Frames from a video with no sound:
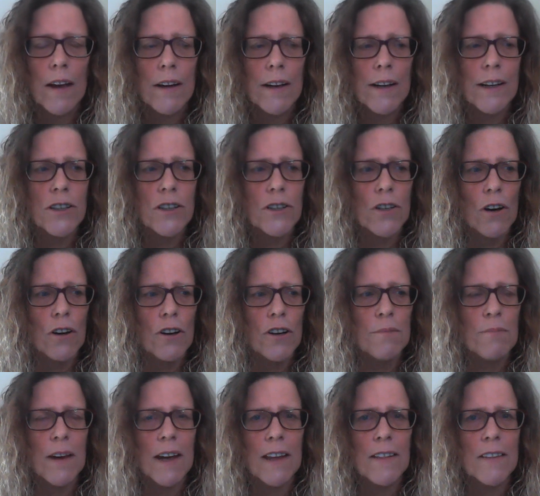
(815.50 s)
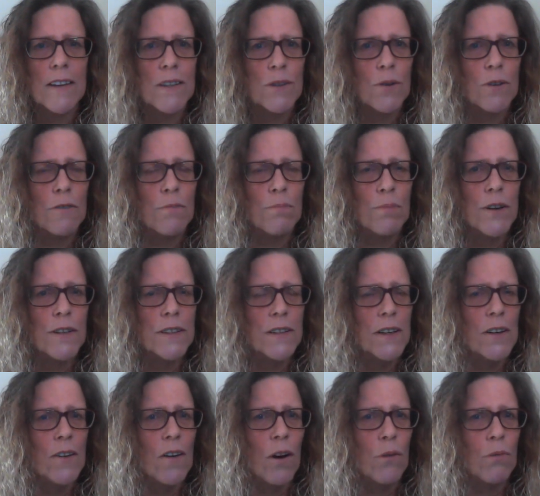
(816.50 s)
It showed me the sort of
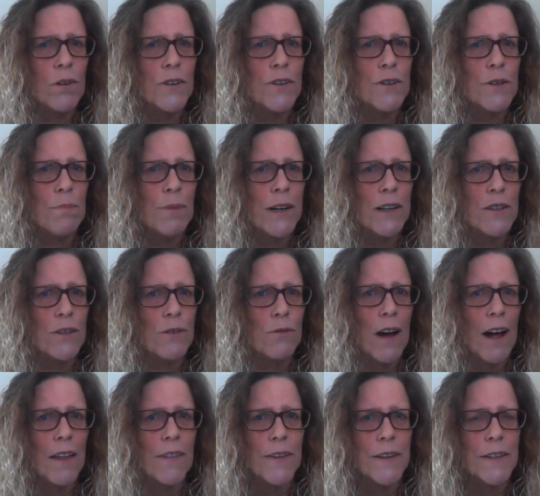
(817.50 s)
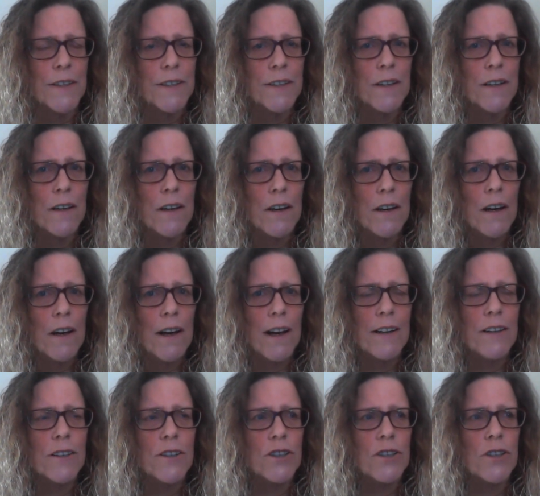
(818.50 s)
person I want to be to others.
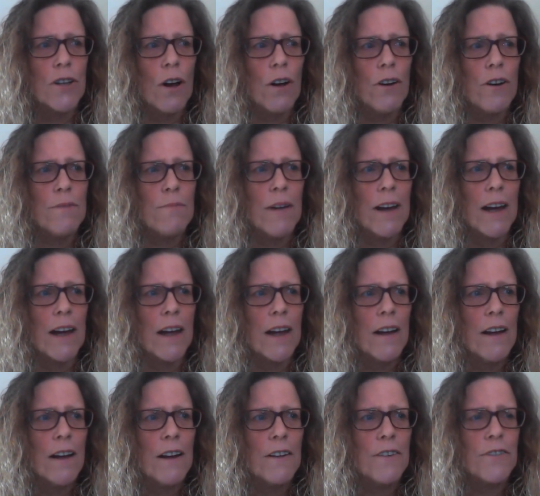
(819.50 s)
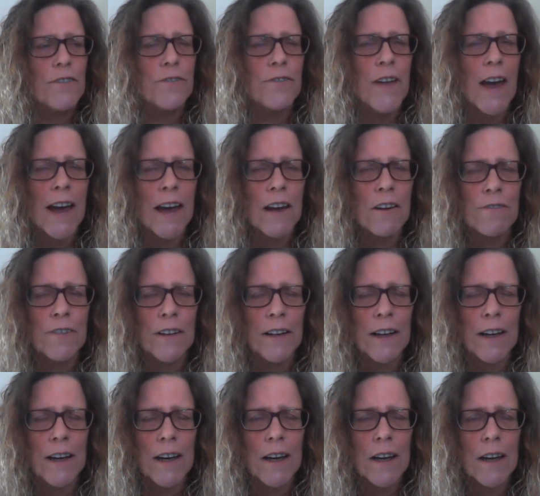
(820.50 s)
And it showed me,
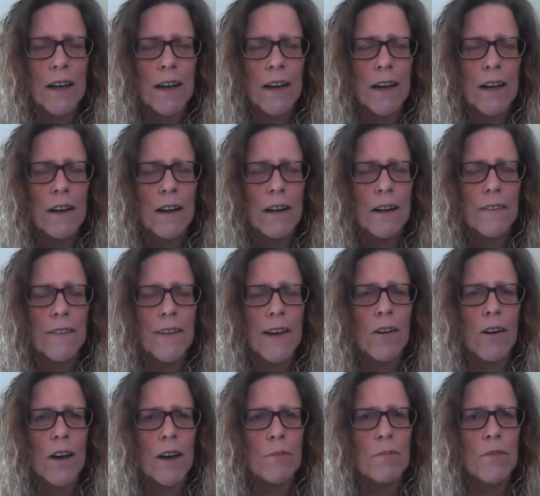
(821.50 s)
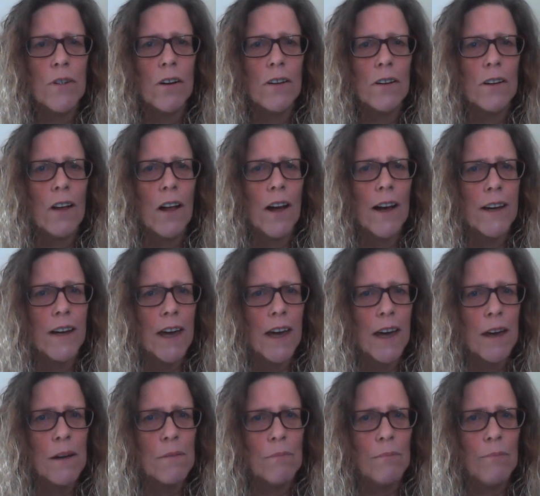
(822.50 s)
thankfully, that I am not like
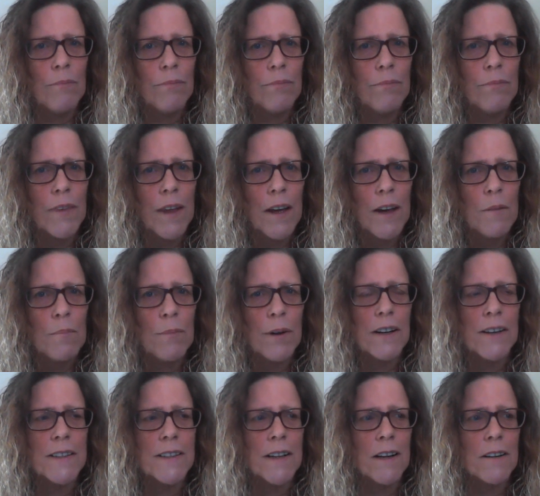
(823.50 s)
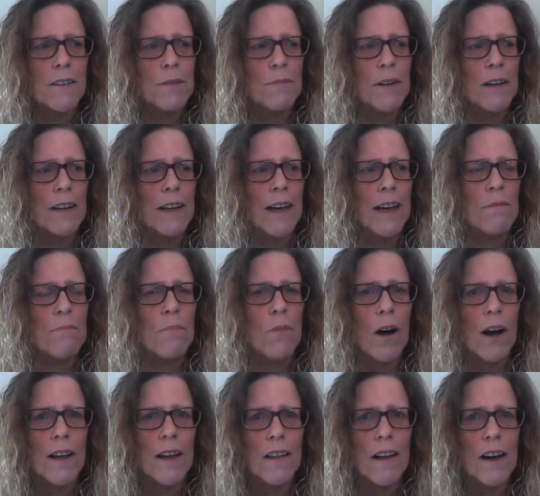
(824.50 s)
him. Because ultimately,
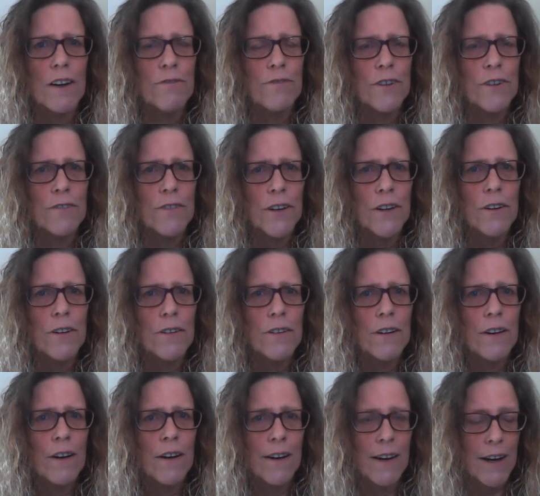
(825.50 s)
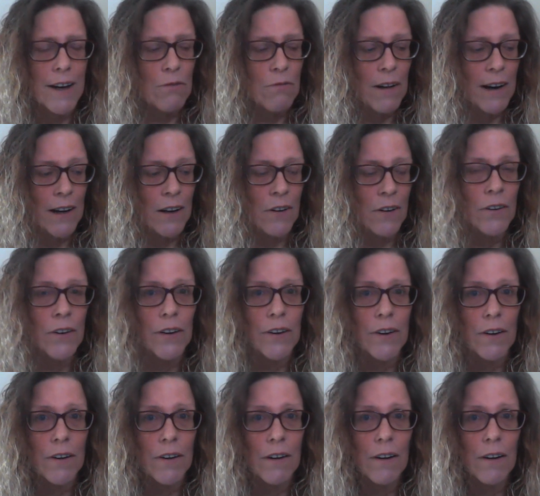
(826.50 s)
my life review, it went good.